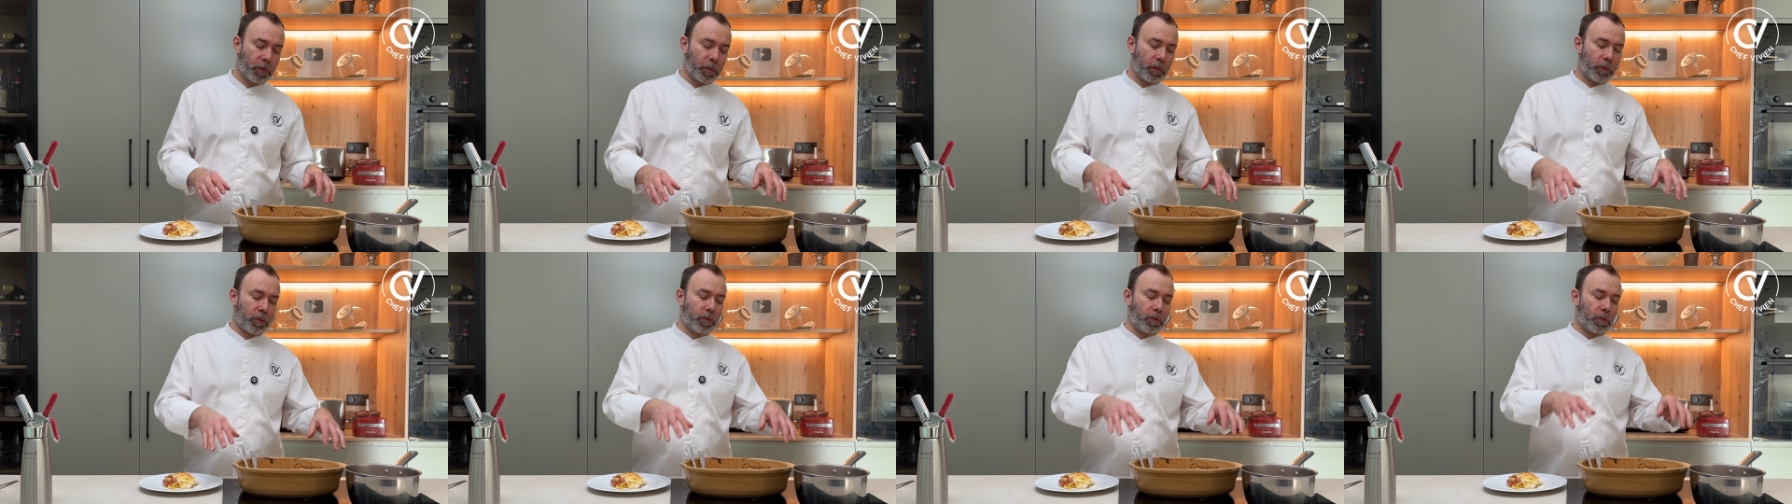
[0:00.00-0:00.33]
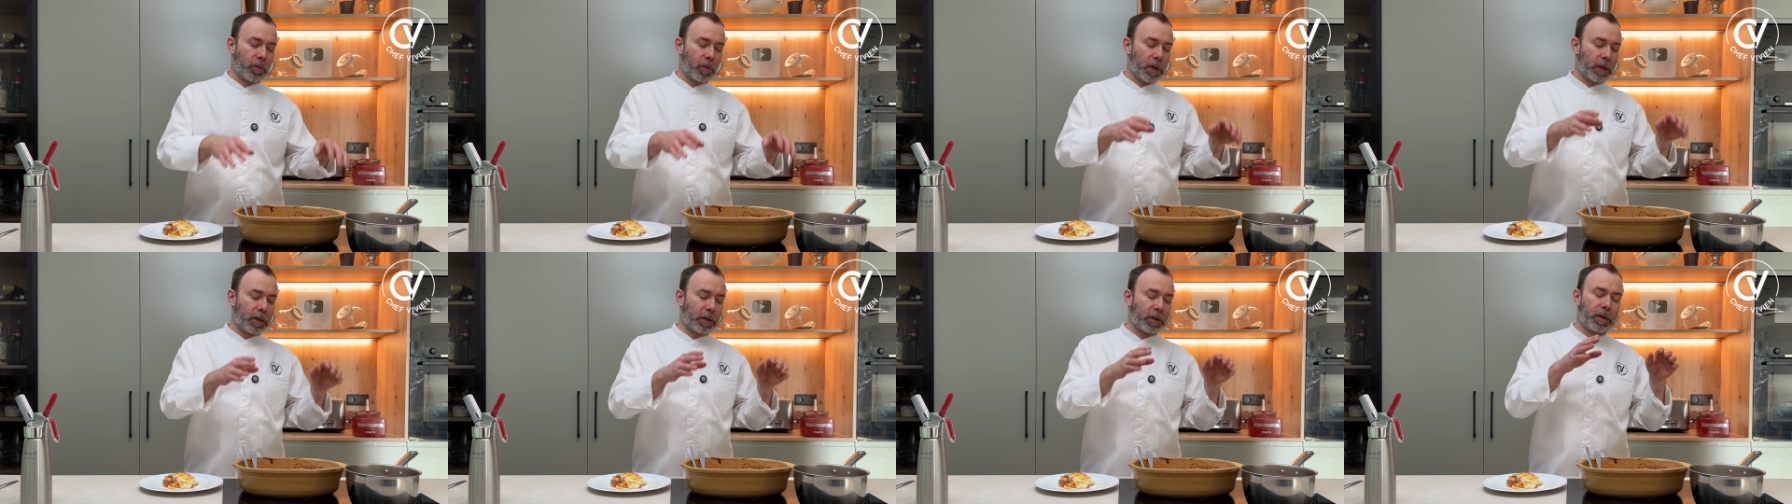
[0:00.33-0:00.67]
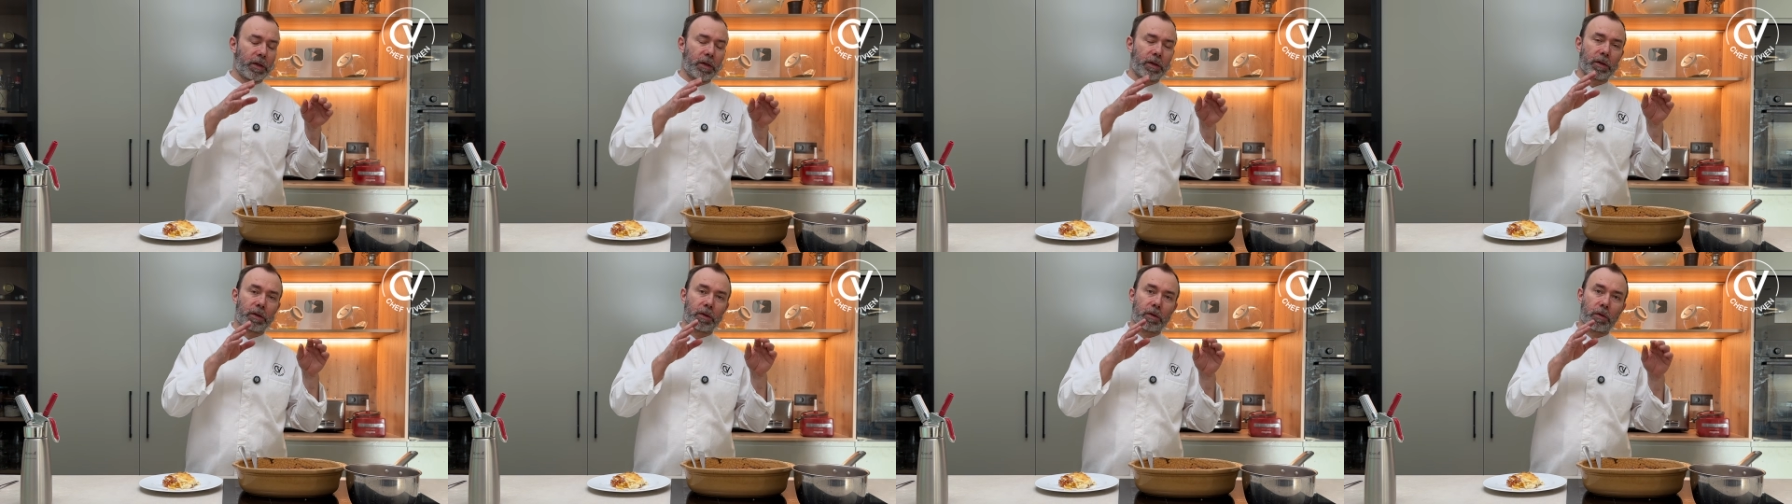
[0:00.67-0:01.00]
you let
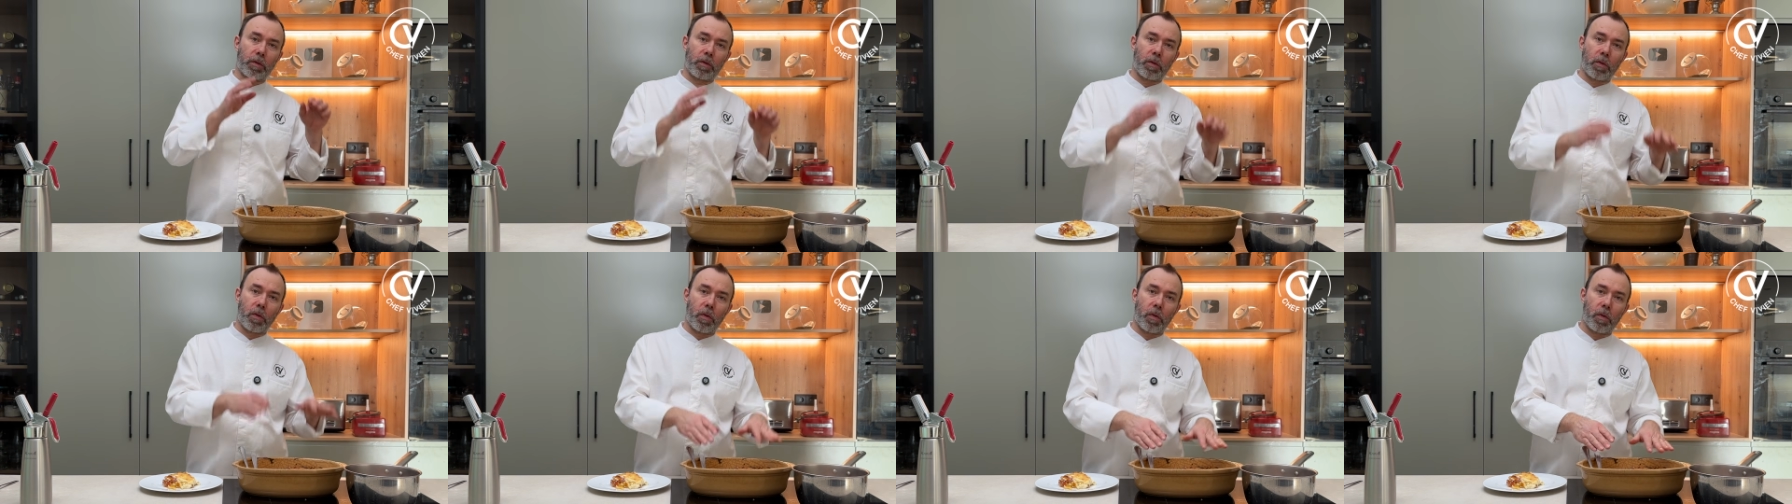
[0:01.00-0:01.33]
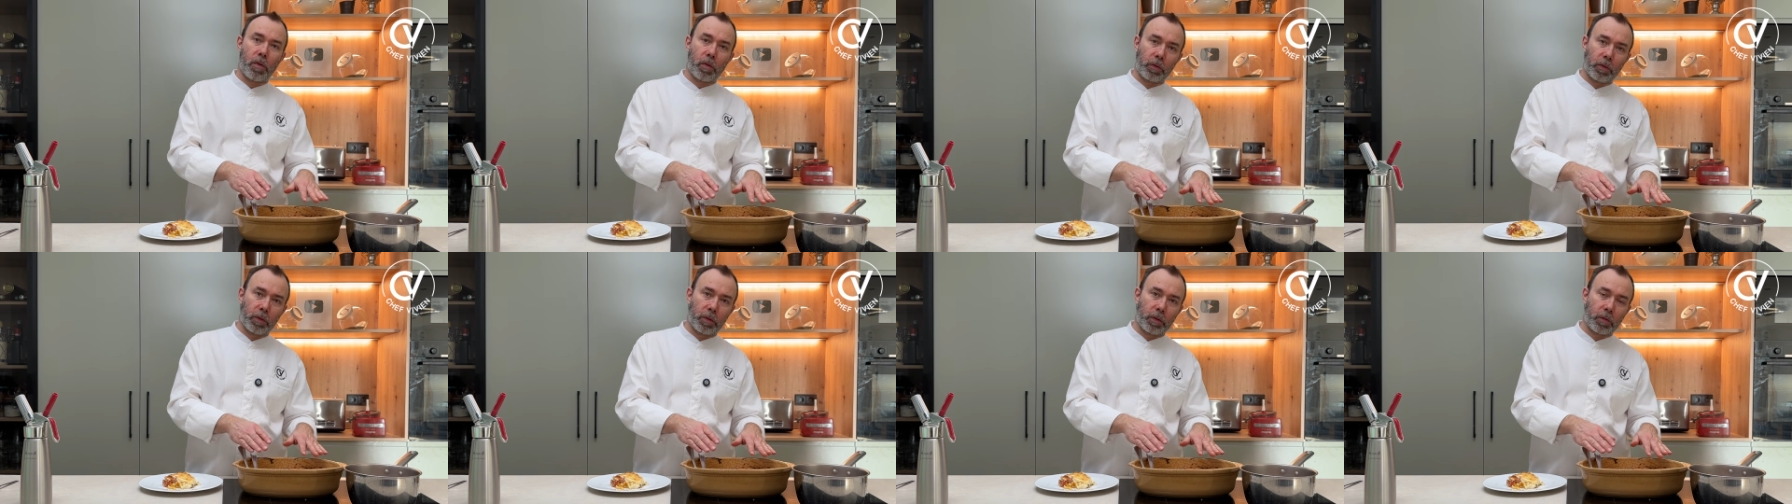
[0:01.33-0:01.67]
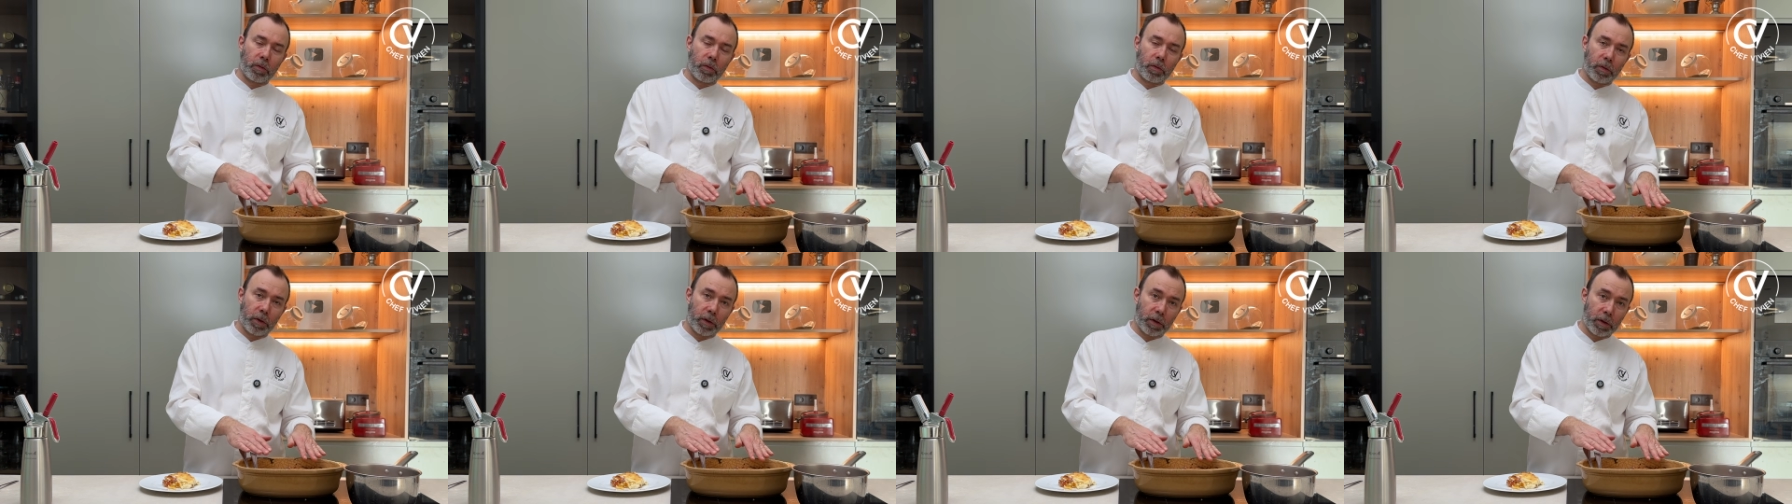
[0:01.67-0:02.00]
this cool
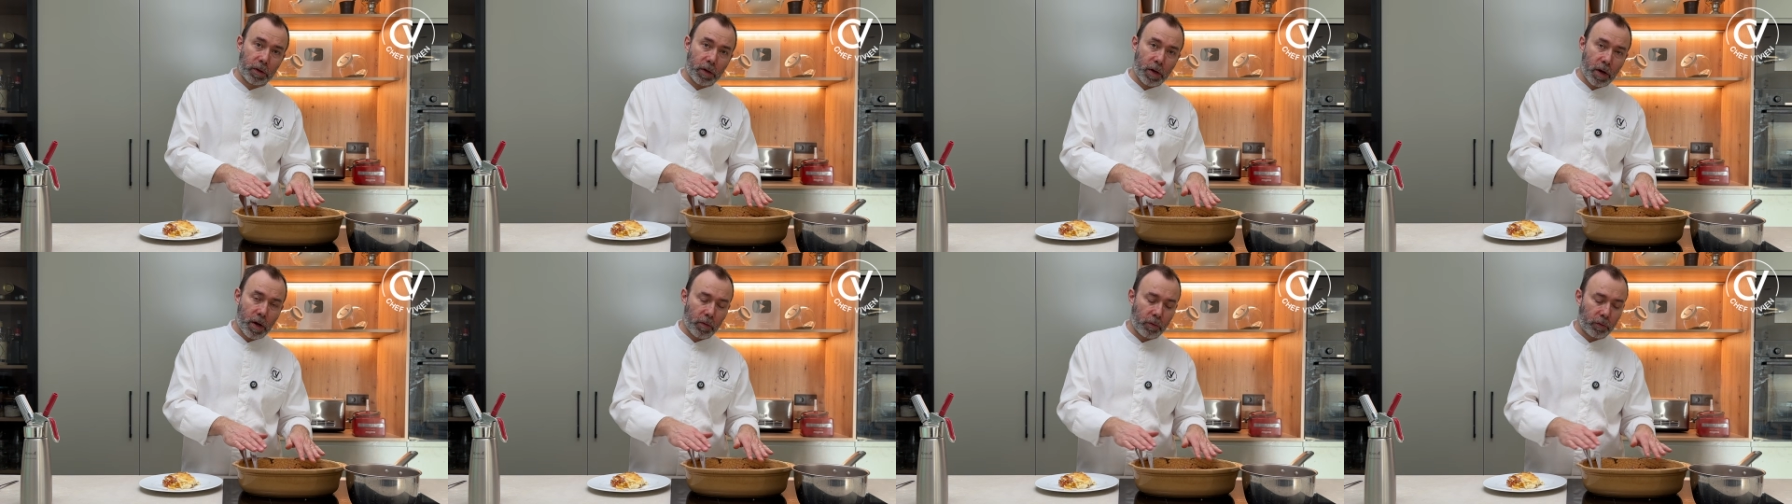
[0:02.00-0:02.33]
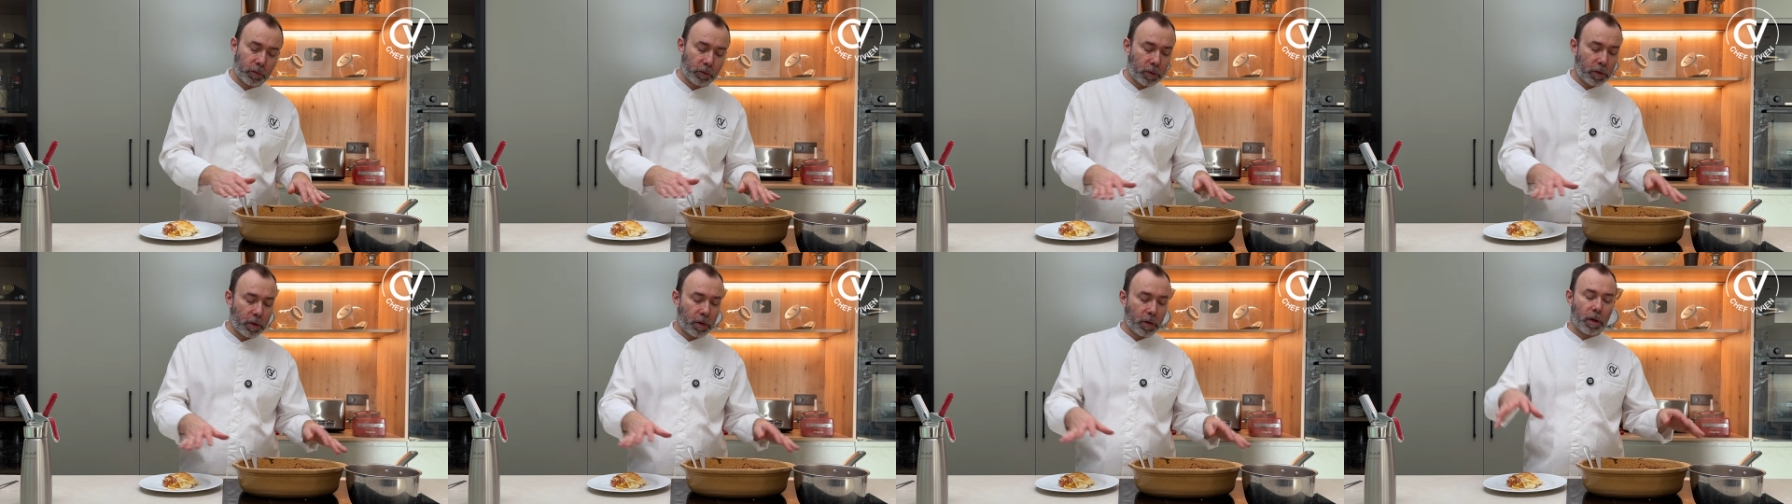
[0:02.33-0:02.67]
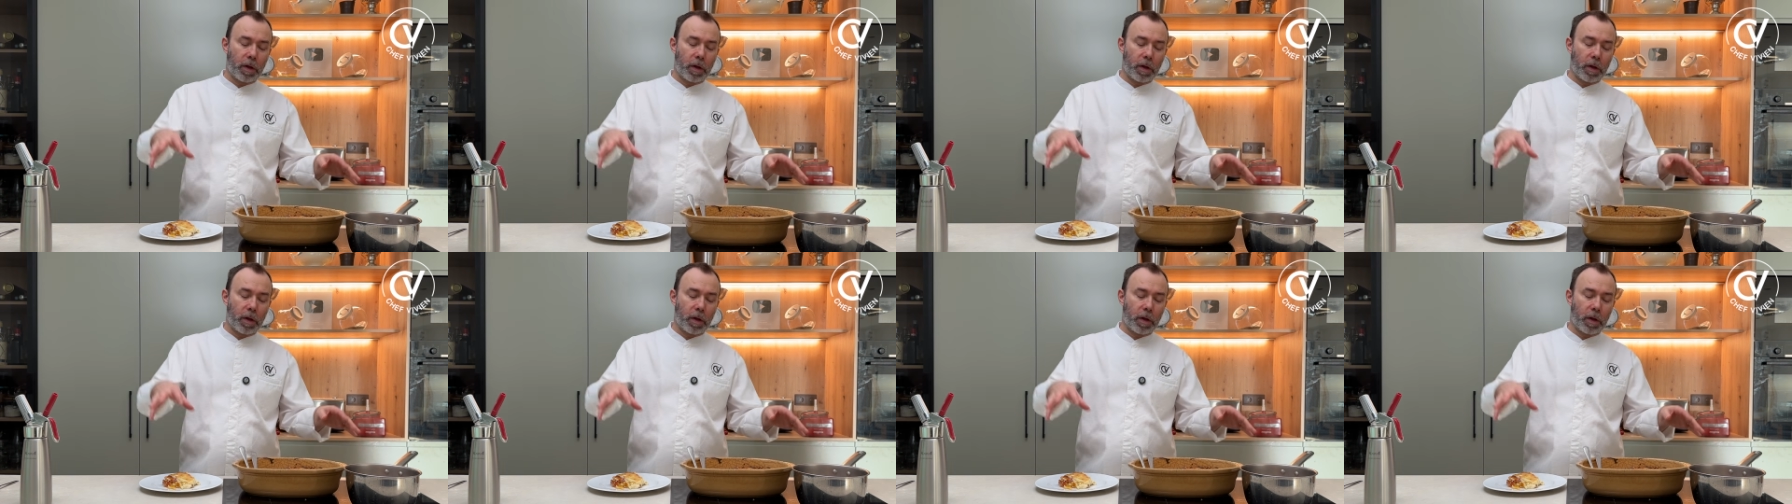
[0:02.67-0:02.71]
it down,